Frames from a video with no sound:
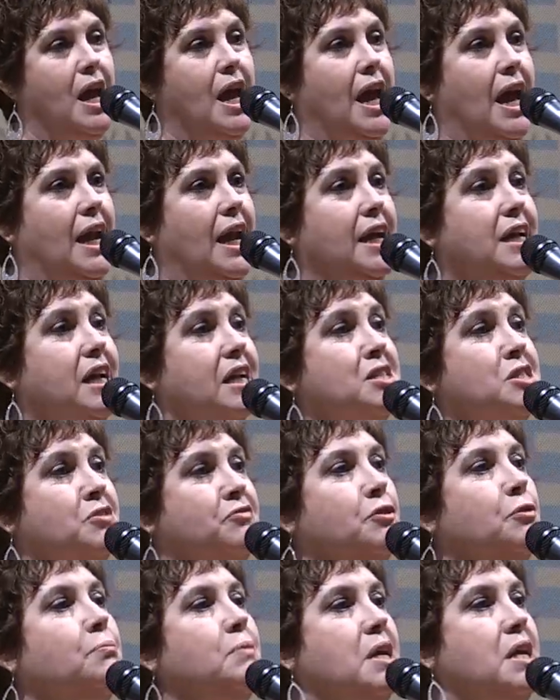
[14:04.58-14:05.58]
And I guess
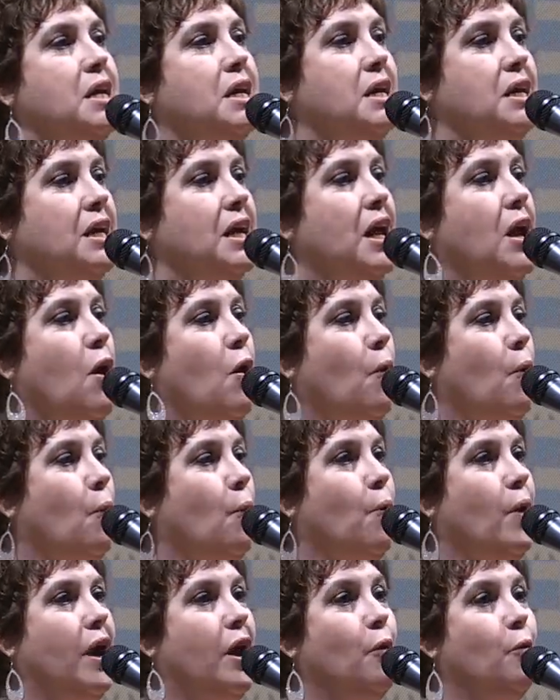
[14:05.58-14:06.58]
for me,
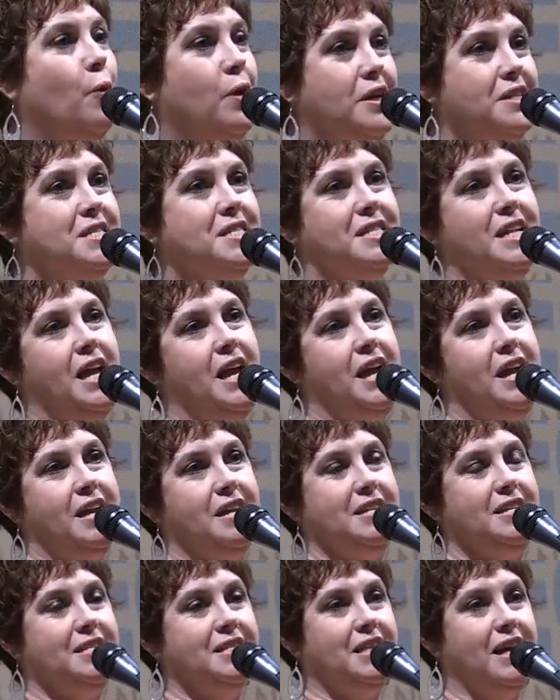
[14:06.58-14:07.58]
what I want to say
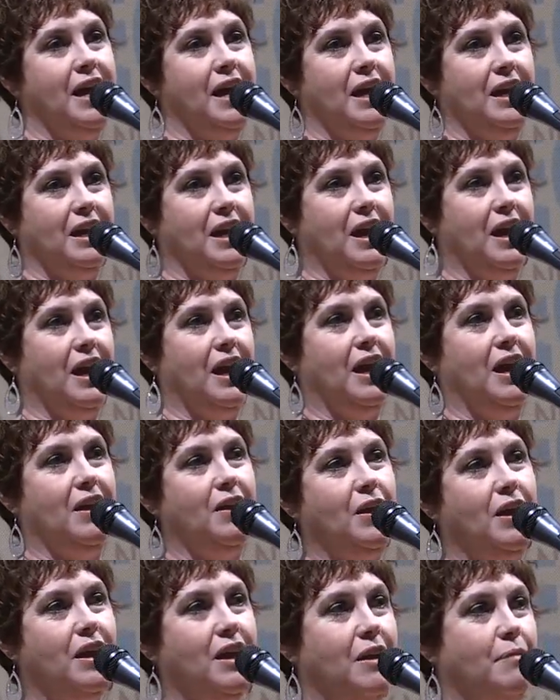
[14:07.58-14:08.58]
is that
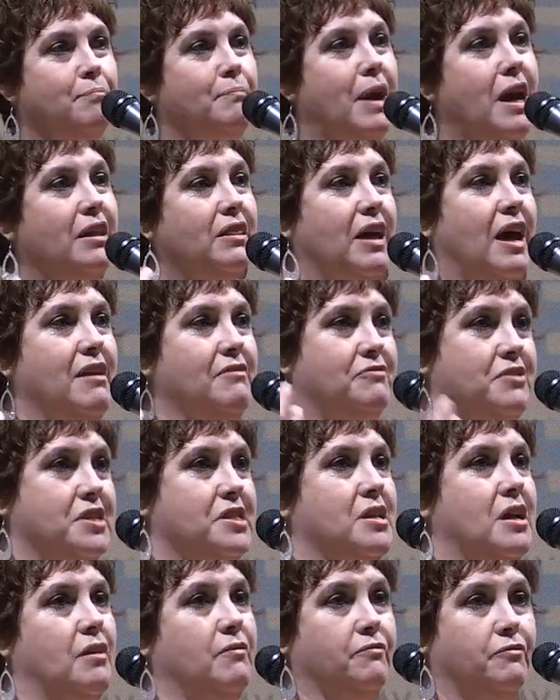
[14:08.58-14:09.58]
my life
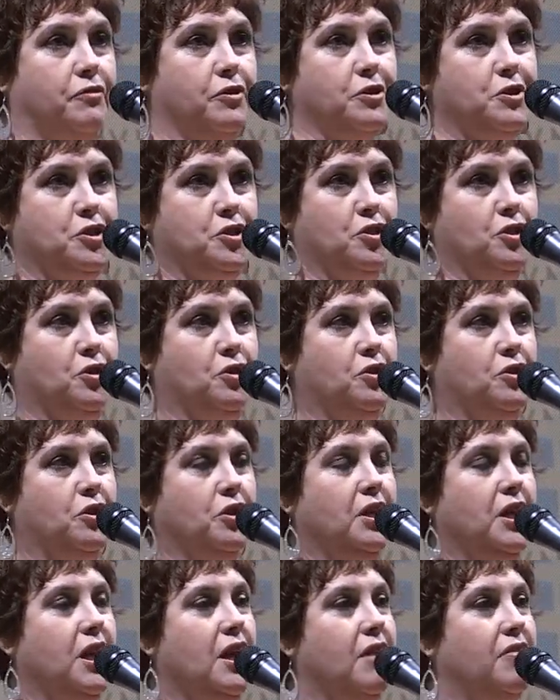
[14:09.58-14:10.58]
has come full
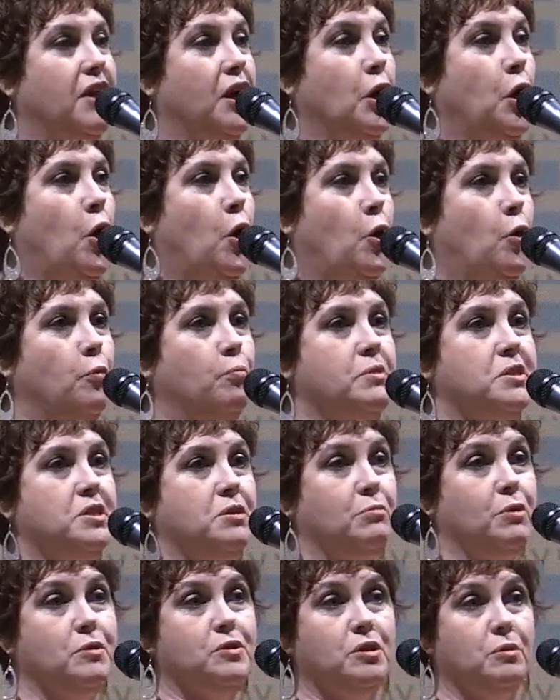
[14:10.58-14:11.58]
circle, that home is
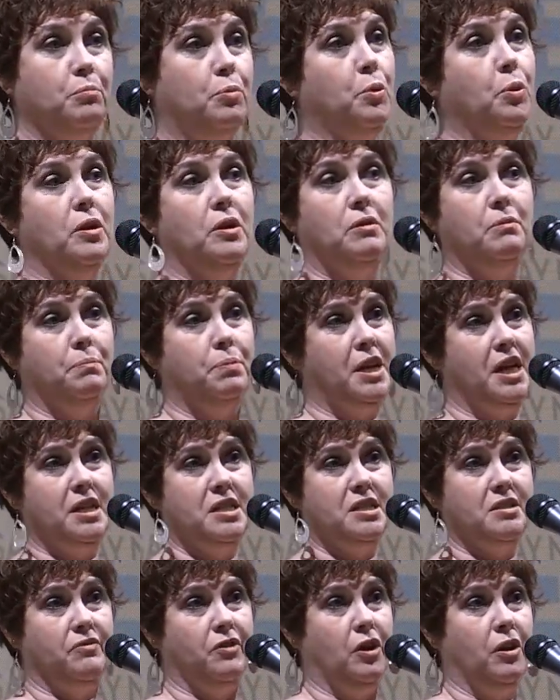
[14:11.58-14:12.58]
the most important
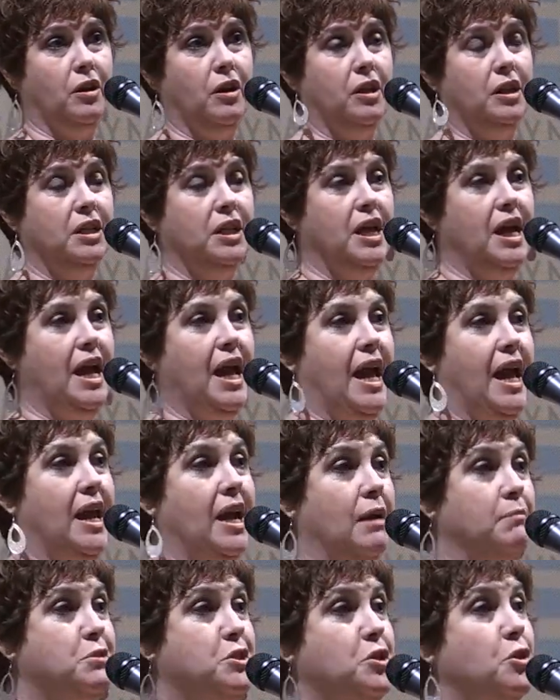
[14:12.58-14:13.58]
place of all.
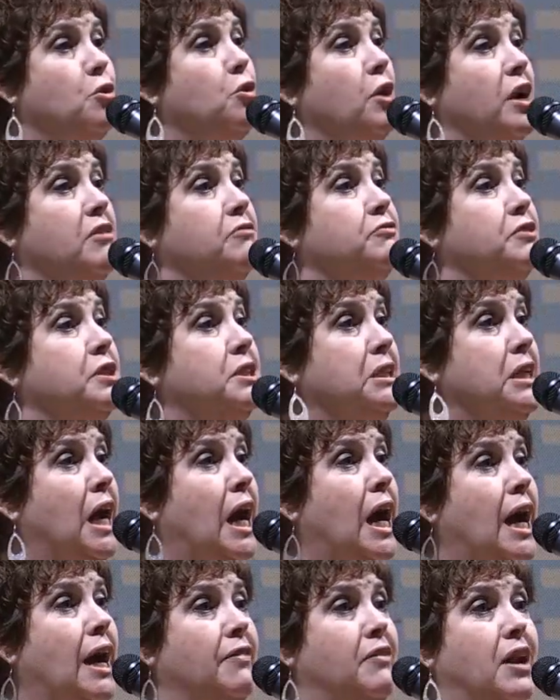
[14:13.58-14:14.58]
And I'm so grateful to
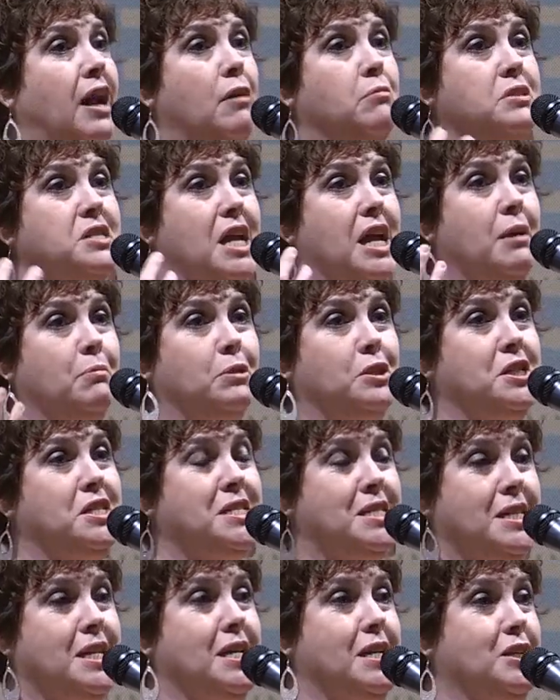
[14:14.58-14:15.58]
God that I was able to
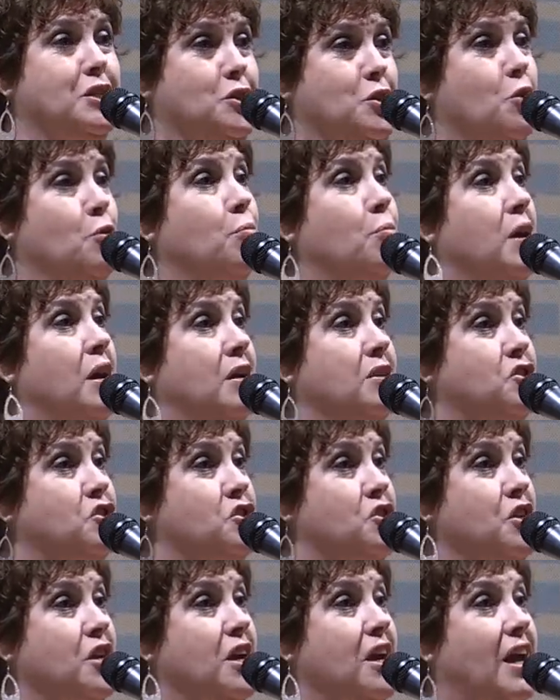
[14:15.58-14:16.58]
see so
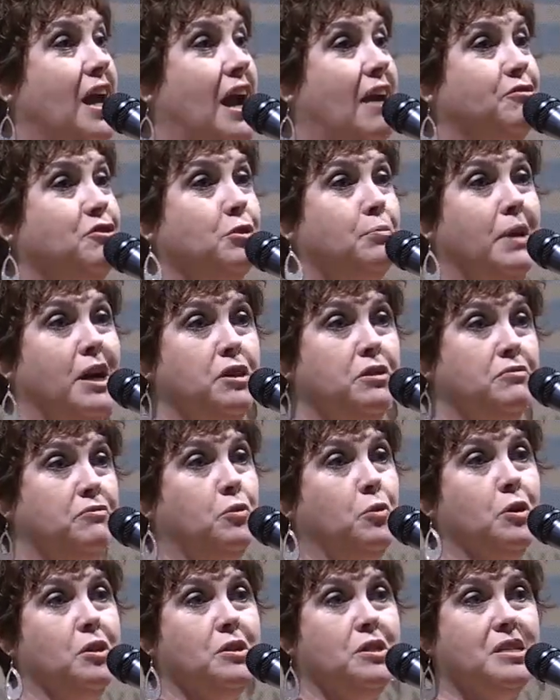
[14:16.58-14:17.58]
much after my
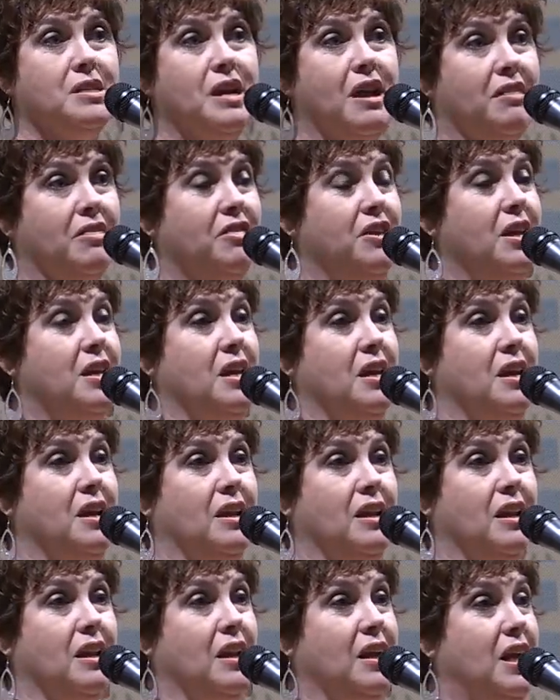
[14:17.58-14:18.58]
divorce, not
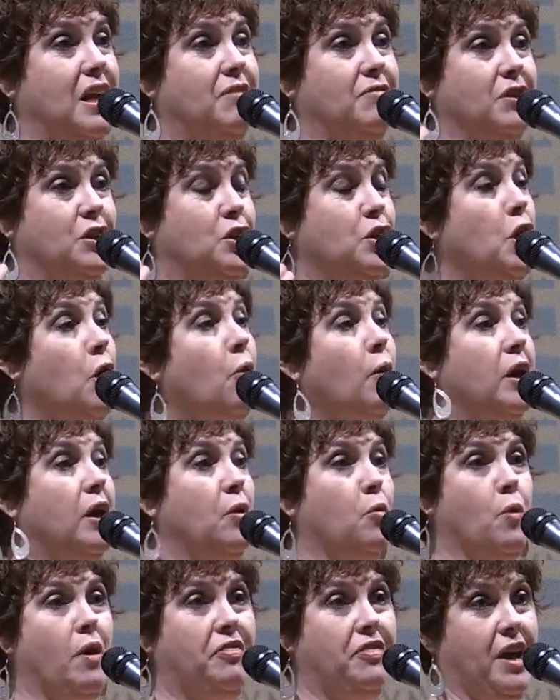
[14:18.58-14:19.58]
thinking, even
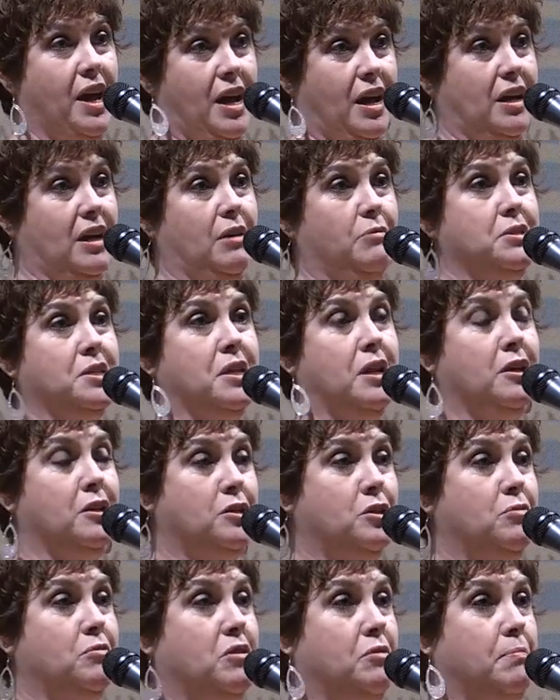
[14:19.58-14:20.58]
knowing what the heck I was going to
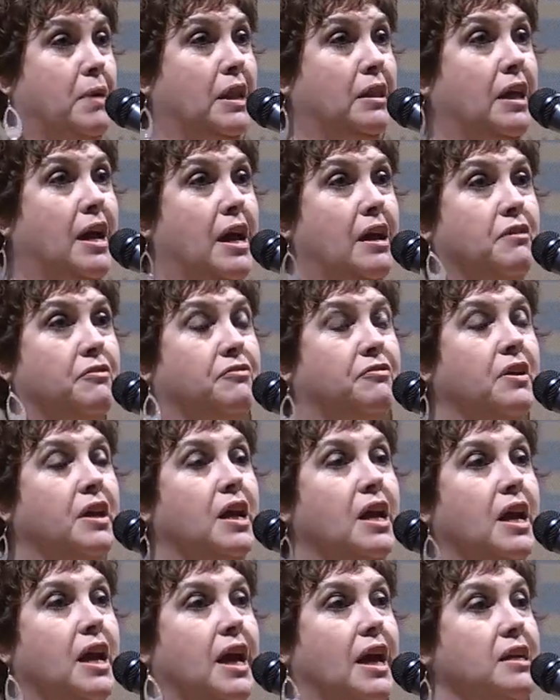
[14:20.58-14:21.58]
do with my life,
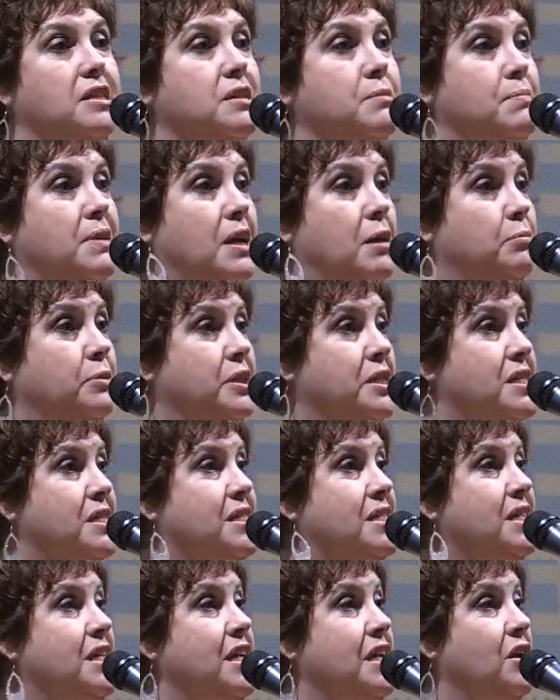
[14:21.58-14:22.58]
and to be able to
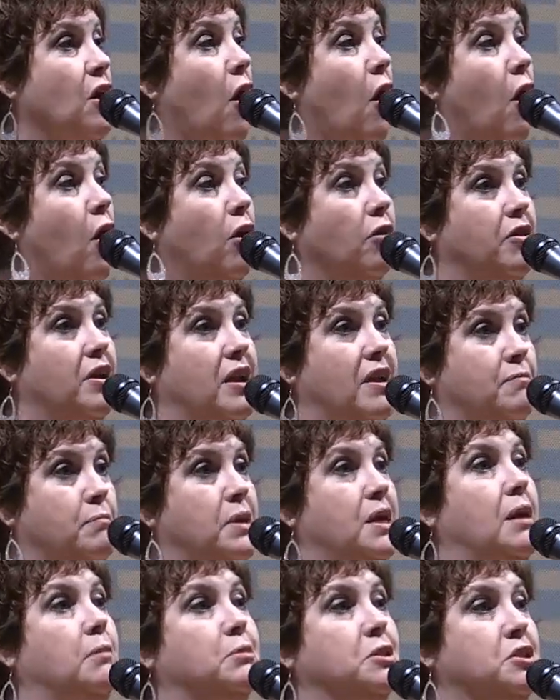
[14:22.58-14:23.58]
see all that I've
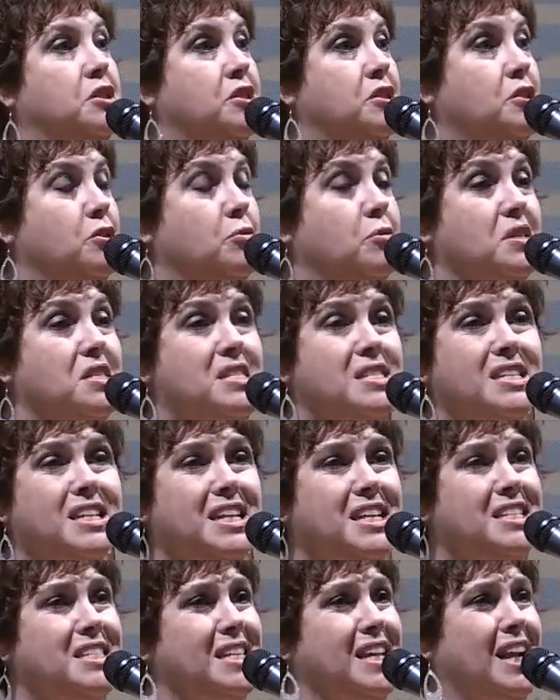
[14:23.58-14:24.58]
been able to do in
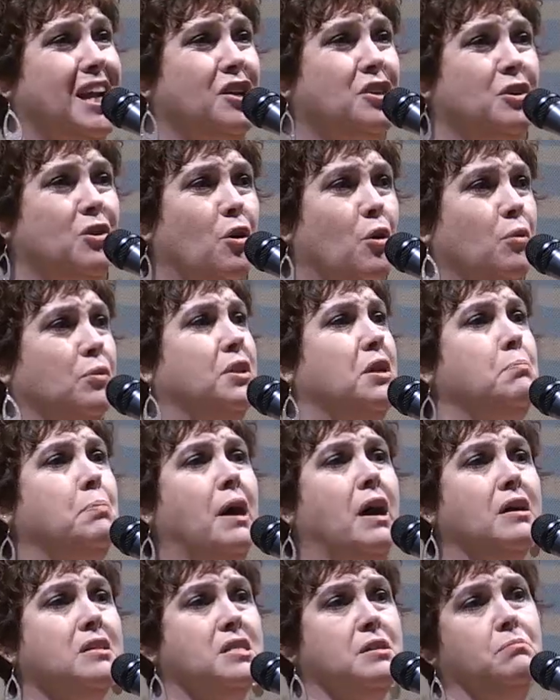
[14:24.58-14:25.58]
cities that I could only
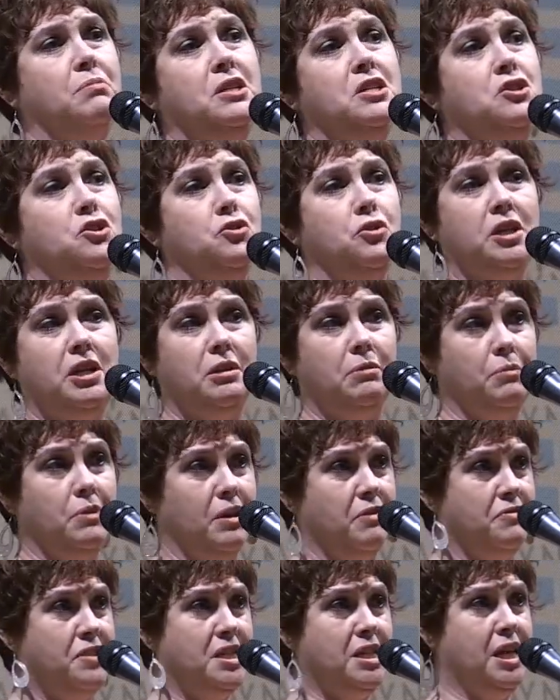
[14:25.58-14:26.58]
possibly dream
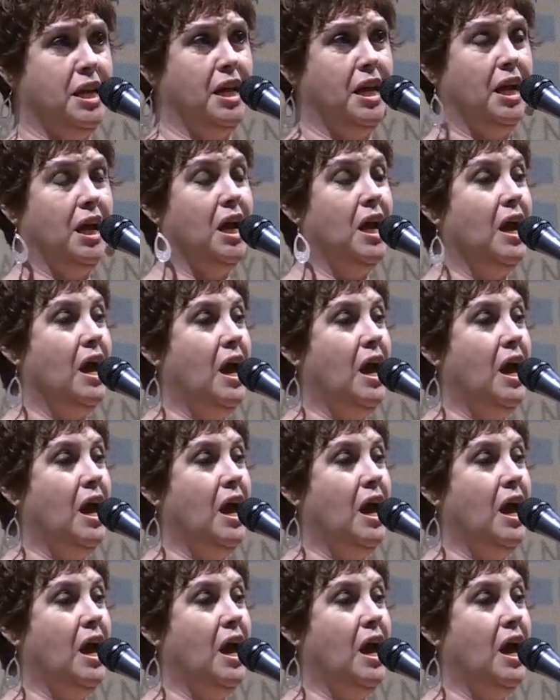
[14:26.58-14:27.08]
of seeing.